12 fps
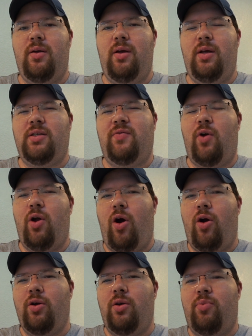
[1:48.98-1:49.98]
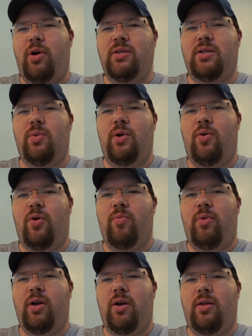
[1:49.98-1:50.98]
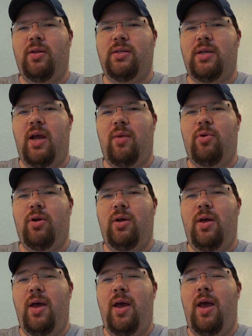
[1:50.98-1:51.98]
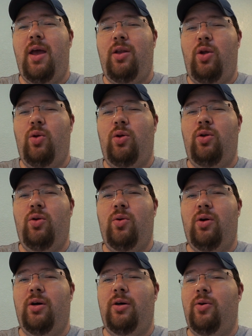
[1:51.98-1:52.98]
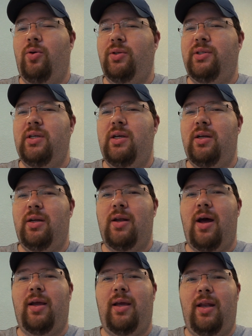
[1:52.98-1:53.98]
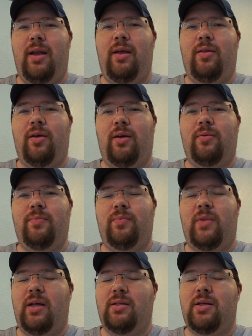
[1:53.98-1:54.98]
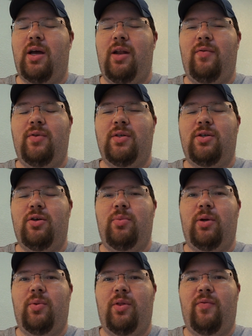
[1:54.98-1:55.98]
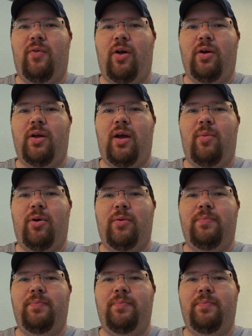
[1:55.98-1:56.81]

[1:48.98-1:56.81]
it's very hard to press the record button on this camera, and you can do a whole scene and not get anything. That's kind of disturbing with a vlog camera.